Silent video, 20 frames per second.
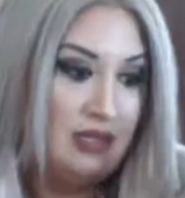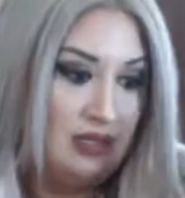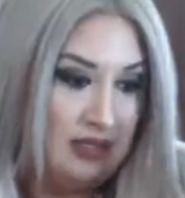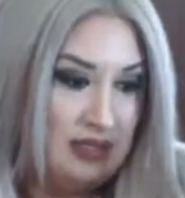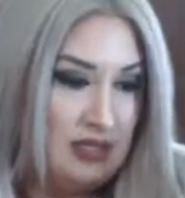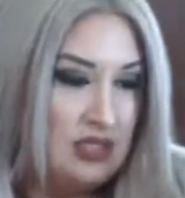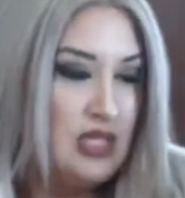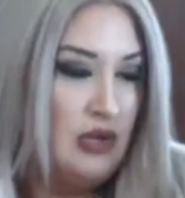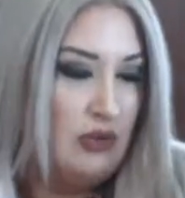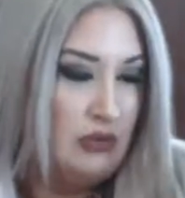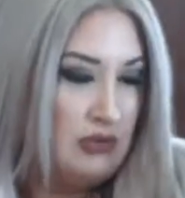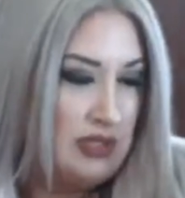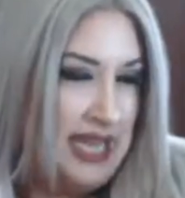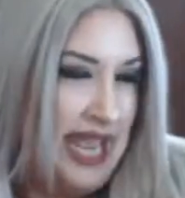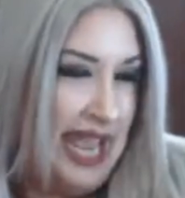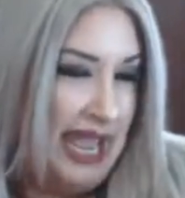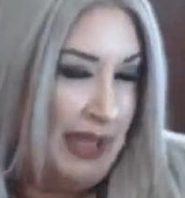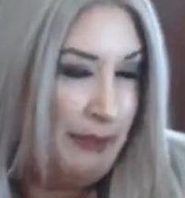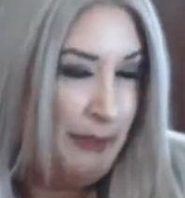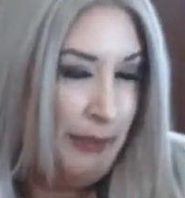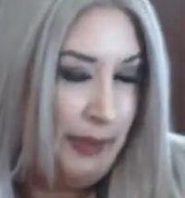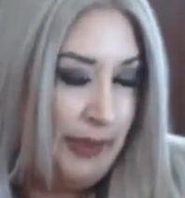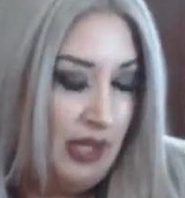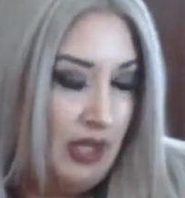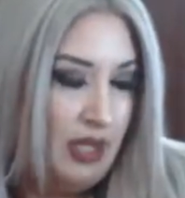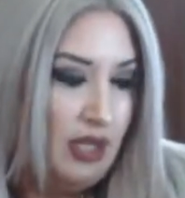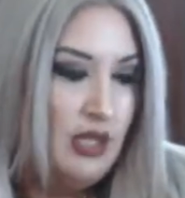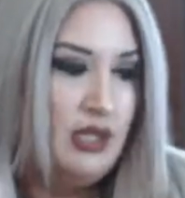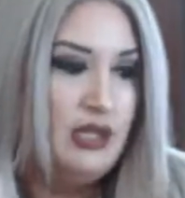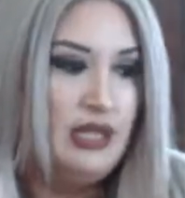so damp,
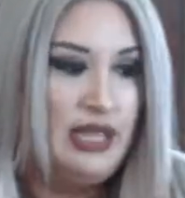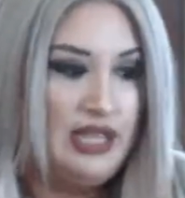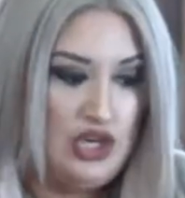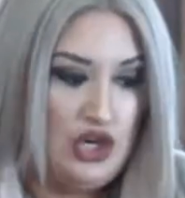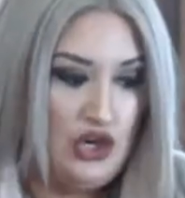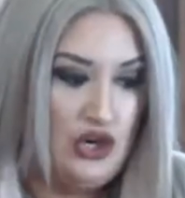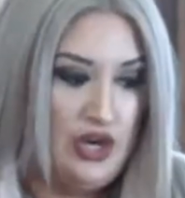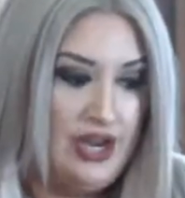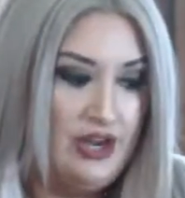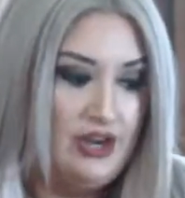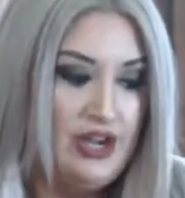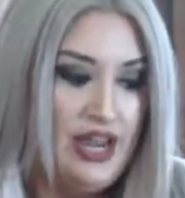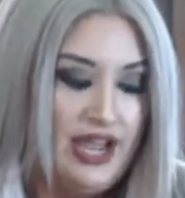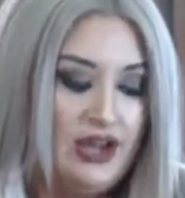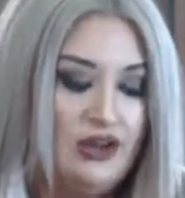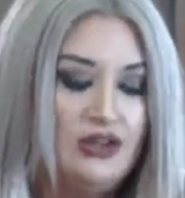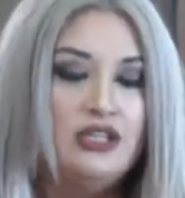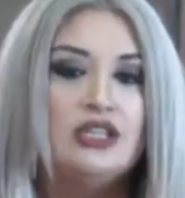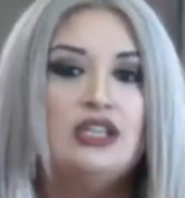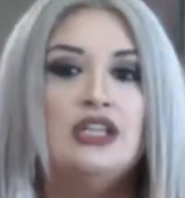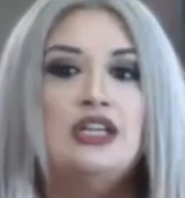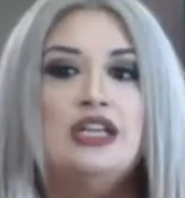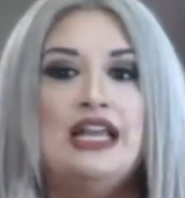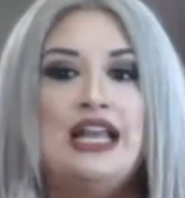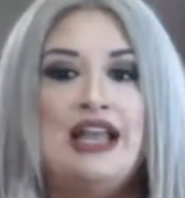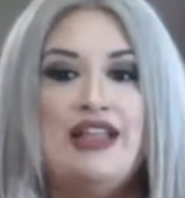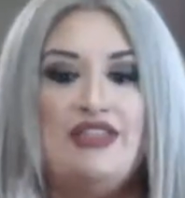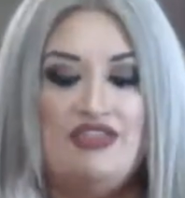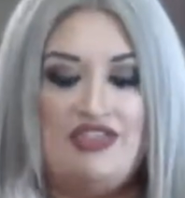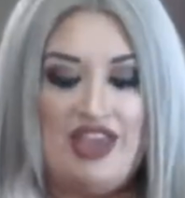like your hair now,
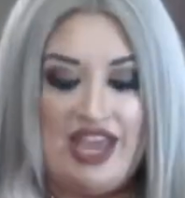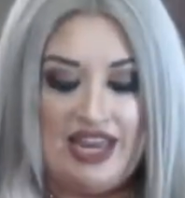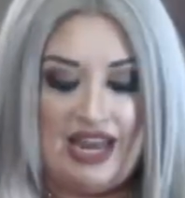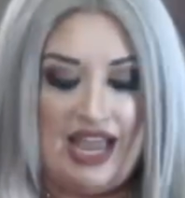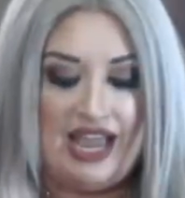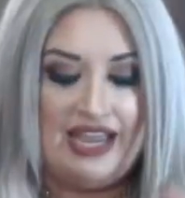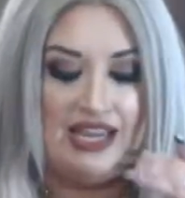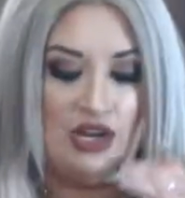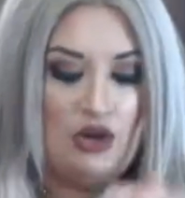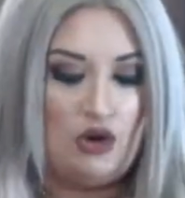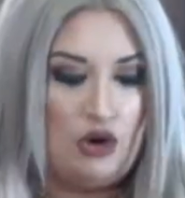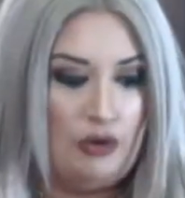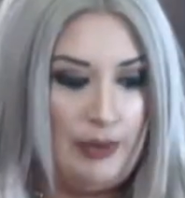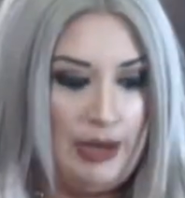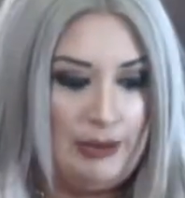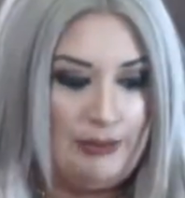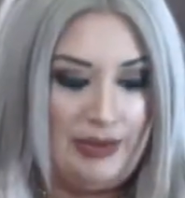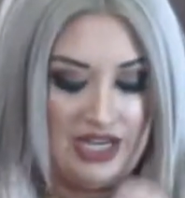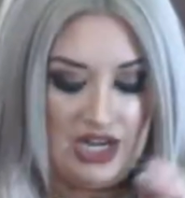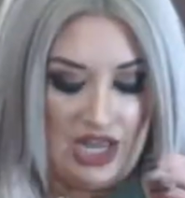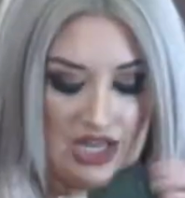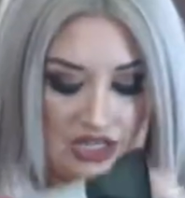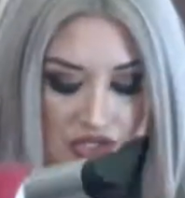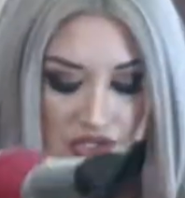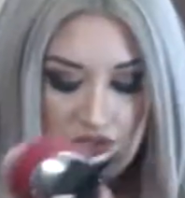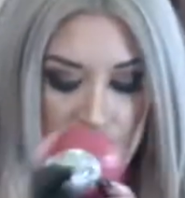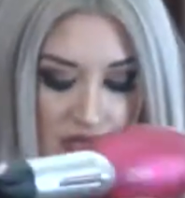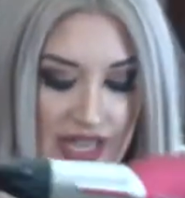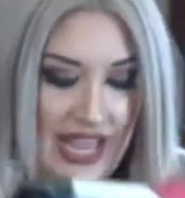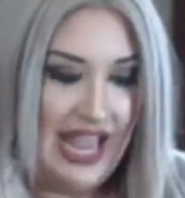then I can incorporate my
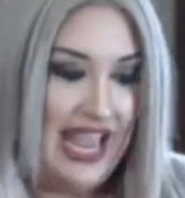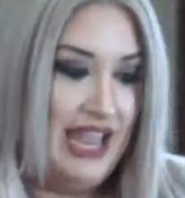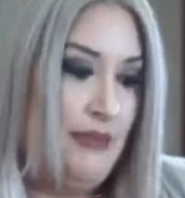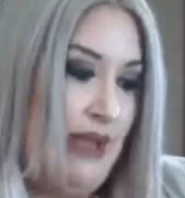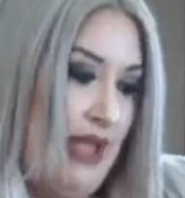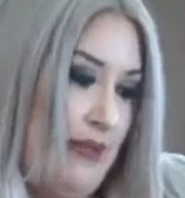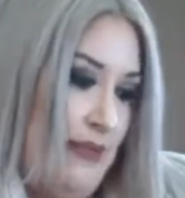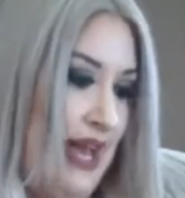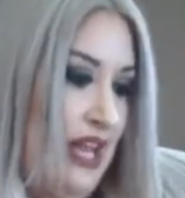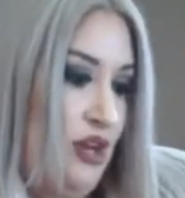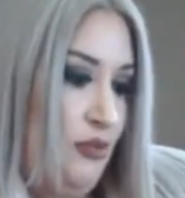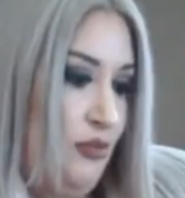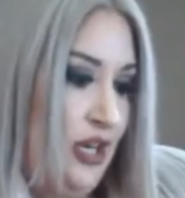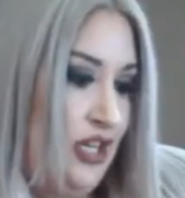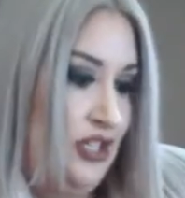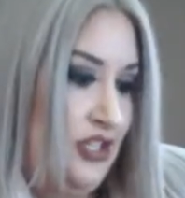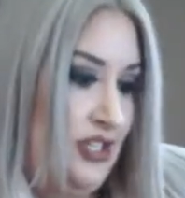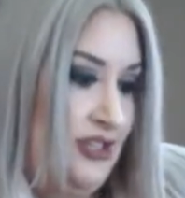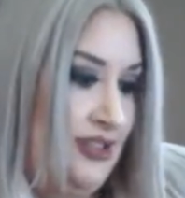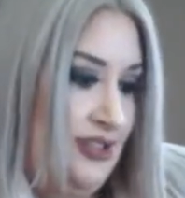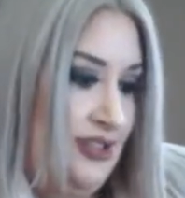nozzle and my paddle brush,